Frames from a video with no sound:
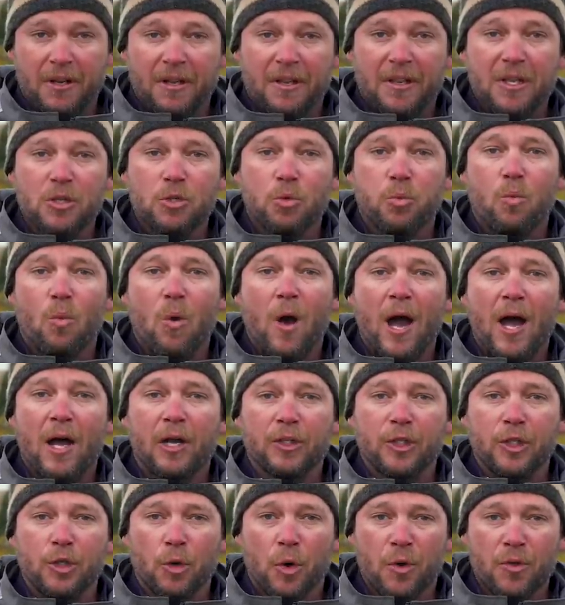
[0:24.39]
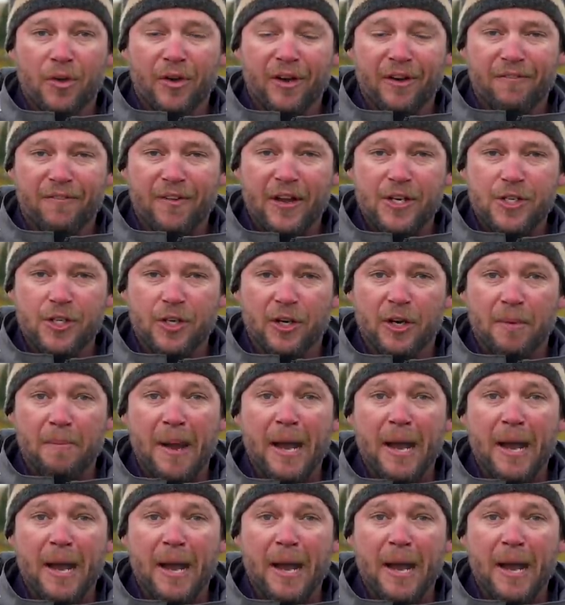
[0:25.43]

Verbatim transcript: This wild northern adventure in